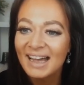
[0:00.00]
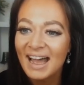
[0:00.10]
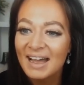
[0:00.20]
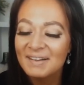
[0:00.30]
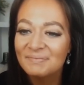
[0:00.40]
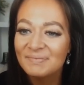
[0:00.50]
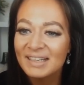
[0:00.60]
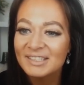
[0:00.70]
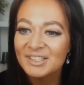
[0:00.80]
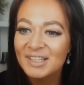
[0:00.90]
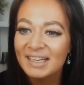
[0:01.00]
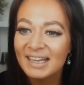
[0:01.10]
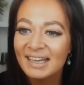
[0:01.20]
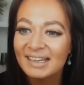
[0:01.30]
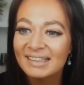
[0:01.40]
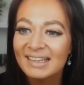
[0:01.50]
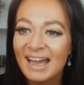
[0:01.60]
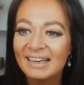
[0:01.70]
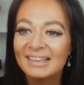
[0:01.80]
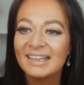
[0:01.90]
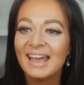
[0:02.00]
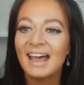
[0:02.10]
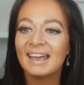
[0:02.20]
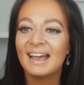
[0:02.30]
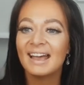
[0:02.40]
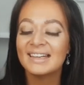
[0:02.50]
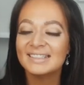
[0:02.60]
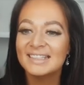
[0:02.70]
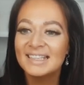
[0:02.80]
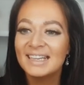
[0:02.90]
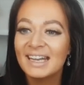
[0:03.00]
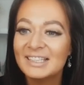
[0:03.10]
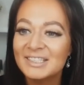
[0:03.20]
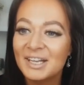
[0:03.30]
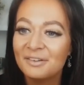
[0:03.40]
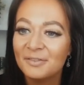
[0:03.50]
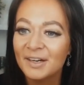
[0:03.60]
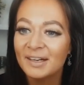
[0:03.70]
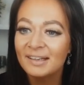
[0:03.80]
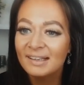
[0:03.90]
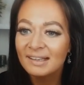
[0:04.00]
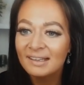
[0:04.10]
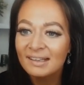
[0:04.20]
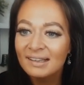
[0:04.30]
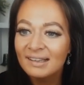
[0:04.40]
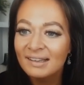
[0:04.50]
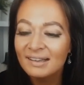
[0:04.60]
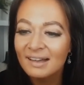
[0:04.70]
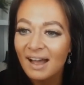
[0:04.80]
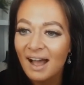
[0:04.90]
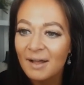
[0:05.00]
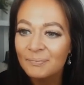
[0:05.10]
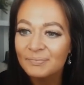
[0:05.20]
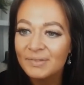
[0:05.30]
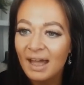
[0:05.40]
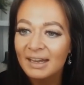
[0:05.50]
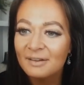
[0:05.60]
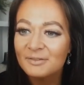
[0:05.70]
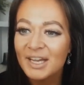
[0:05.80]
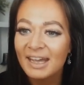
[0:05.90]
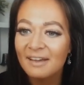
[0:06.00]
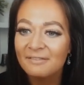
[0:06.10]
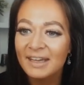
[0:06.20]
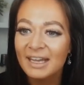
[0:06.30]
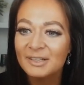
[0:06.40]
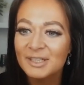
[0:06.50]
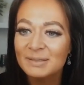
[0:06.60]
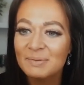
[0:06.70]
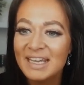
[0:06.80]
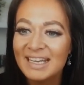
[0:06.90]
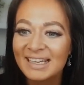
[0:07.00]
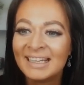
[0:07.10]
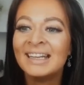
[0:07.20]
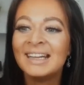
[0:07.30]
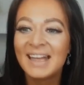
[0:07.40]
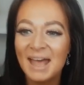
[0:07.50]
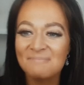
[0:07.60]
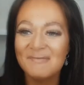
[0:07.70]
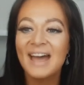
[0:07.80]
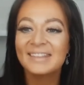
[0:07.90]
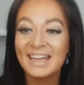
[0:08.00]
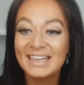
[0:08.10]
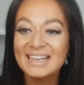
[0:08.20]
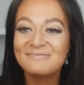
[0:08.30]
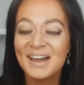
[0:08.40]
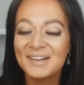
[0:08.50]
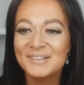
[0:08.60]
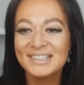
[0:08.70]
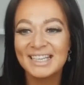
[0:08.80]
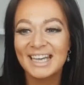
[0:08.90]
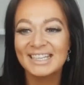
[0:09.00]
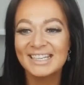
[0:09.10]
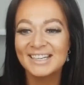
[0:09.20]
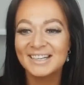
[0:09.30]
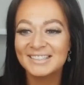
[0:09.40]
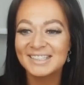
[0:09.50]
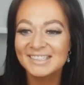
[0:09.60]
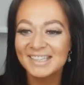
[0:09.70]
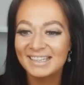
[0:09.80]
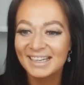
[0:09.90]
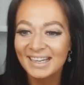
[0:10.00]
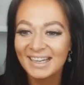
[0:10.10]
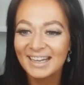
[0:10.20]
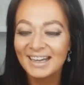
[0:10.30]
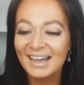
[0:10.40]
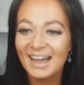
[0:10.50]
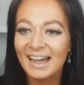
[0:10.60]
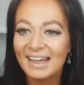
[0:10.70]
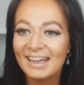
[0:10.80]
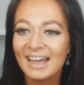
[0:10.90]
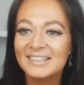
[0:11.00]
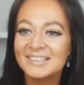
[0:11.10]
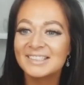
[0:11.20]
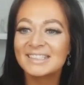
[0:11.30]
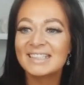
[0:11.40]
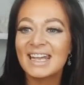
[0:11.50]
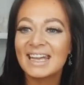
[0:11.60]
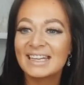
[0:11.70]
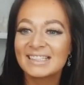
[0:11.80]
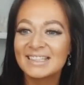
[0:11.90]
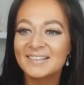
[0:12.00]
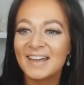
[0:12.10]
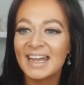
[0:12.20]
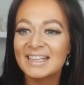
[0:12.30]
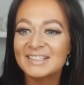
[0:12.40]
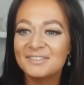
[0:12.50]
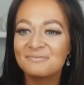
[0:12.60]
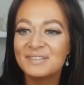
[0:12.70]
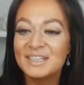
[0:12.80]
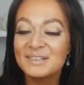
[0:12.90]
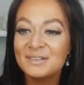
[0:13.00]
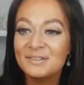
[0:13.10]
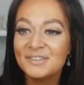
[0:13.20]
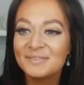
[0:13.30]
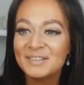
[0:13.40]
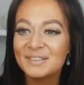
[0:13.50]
And Shanna and Natalie, hi guys. And Jennifer. INFJ, FA, HSP, empath, I need boundaries like I need oxygen. I understand. Okay, so beautiful,